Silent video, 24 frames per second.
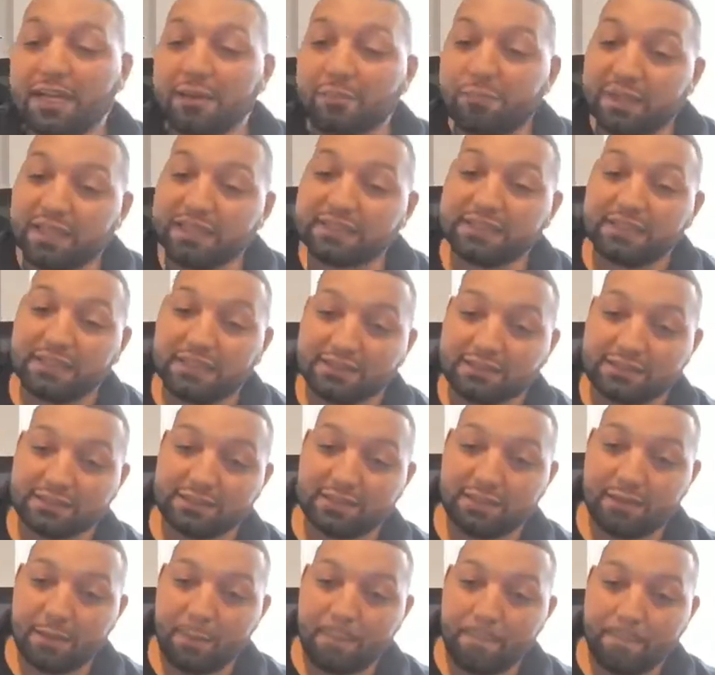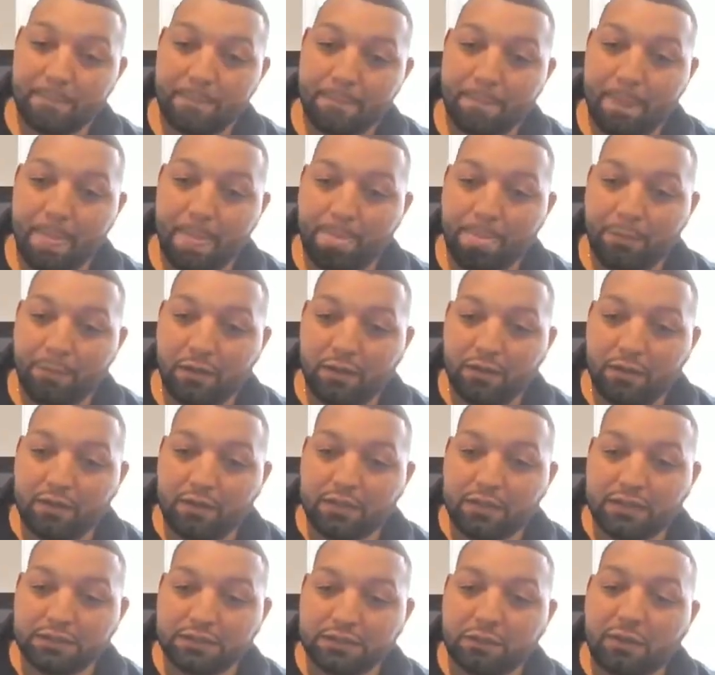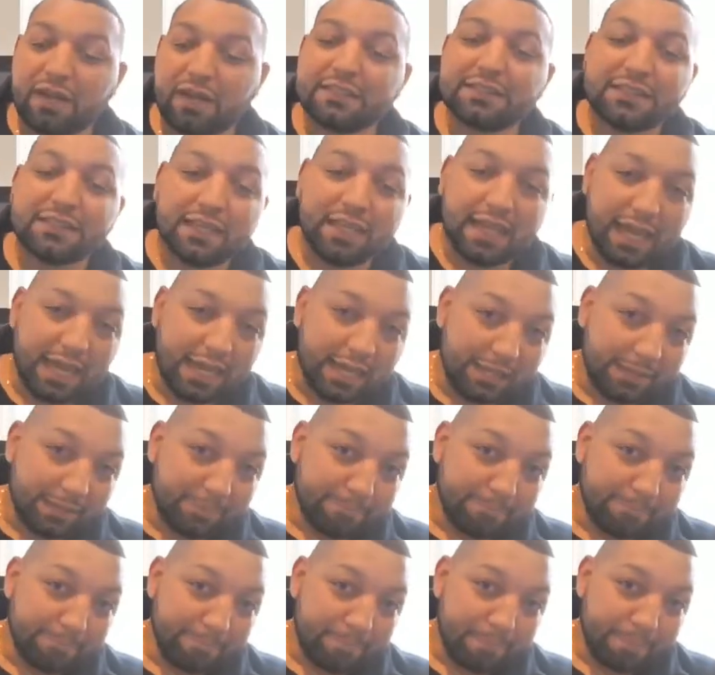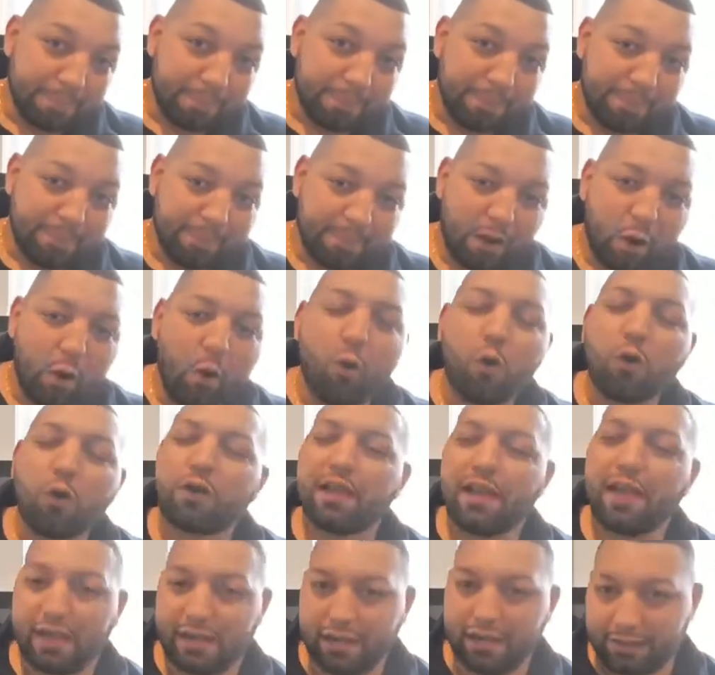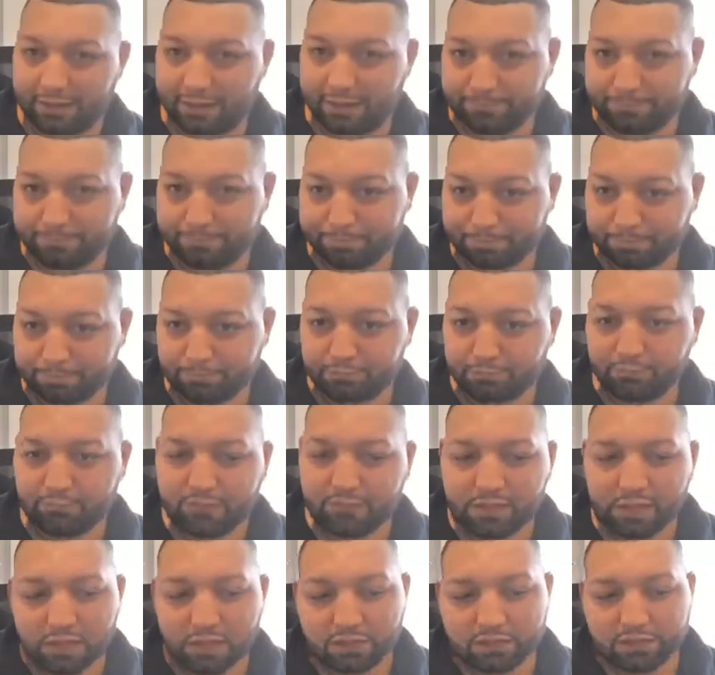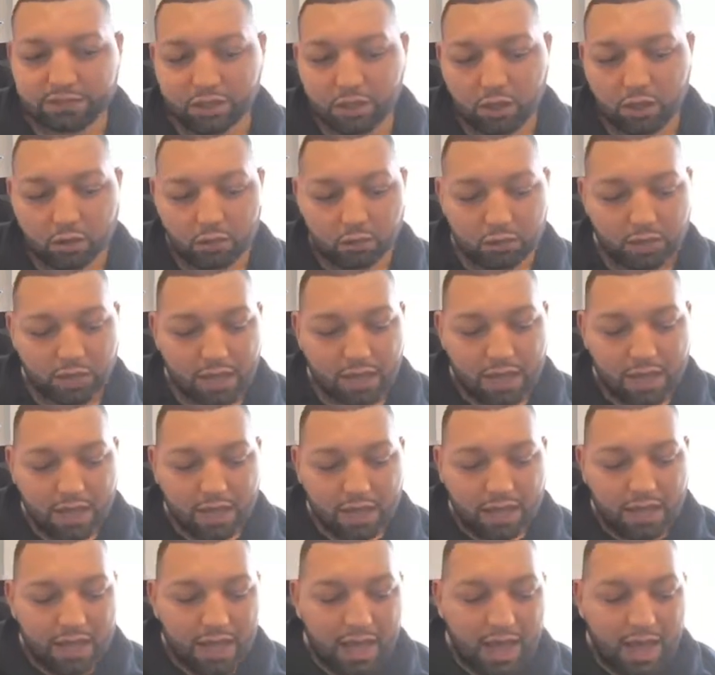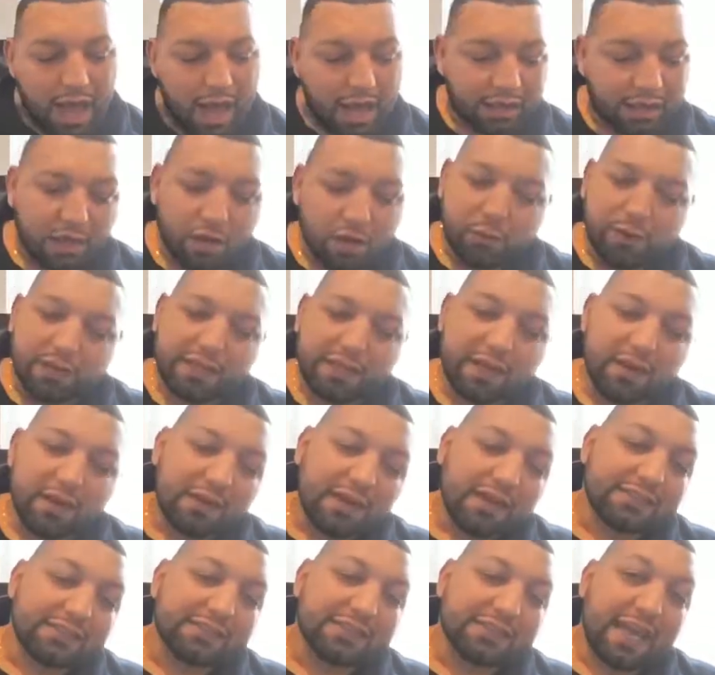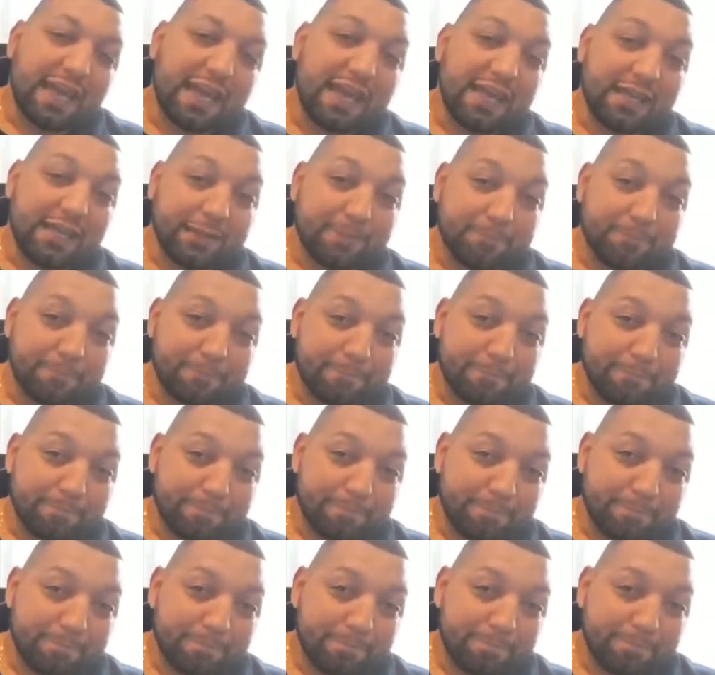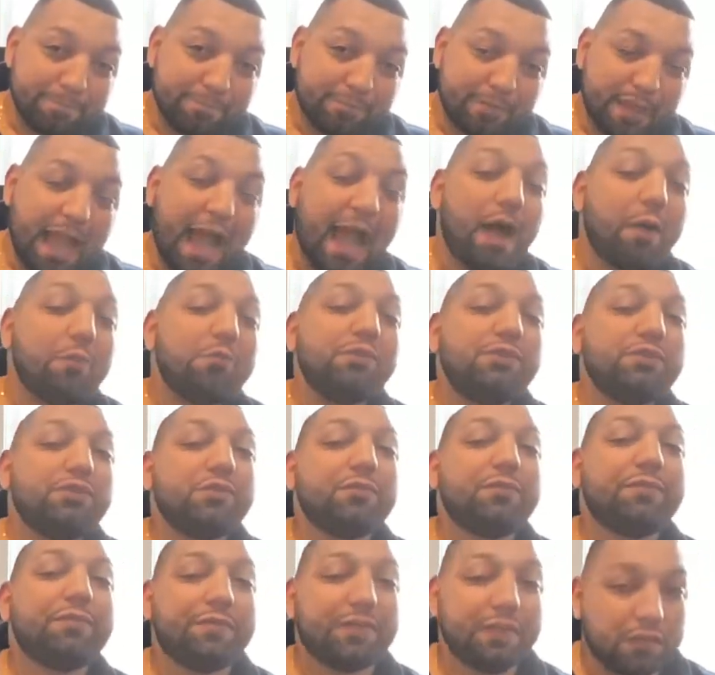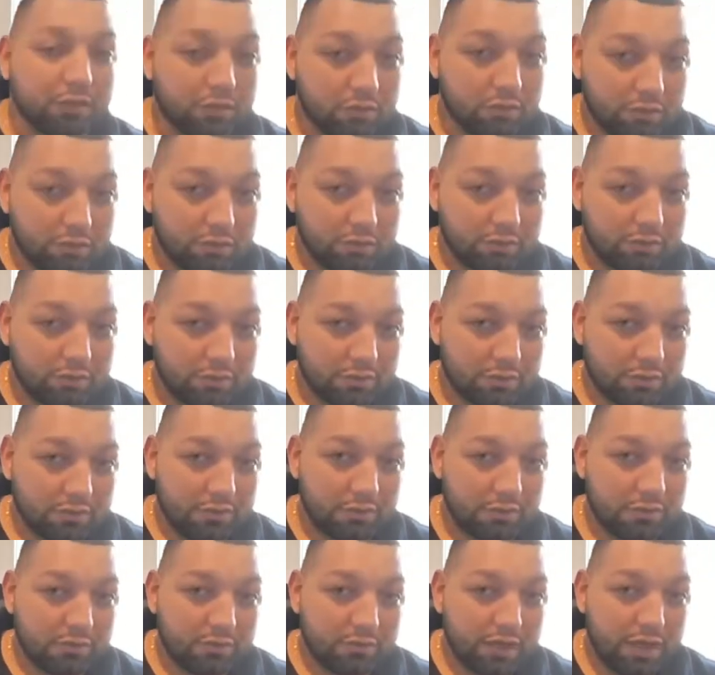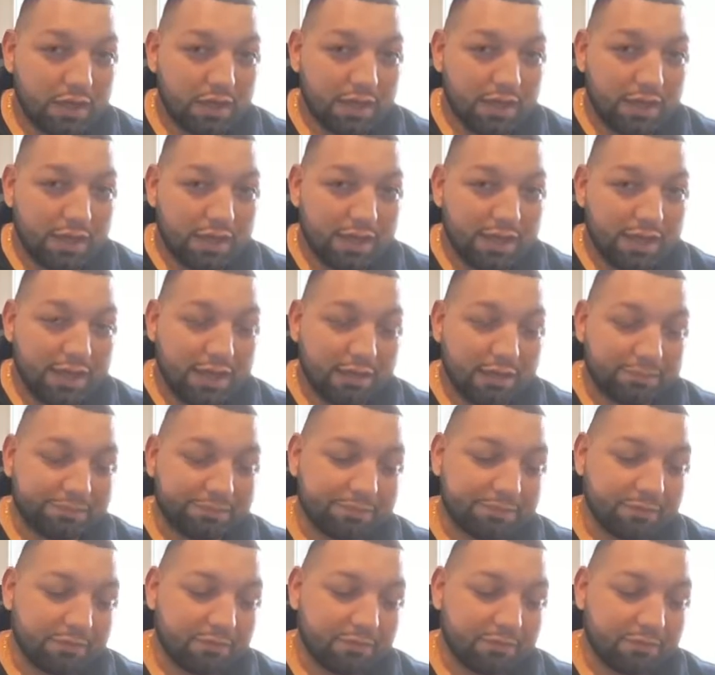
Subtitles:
business. So I said, hey, organic. So I go in there and I say, hey, how would you feel if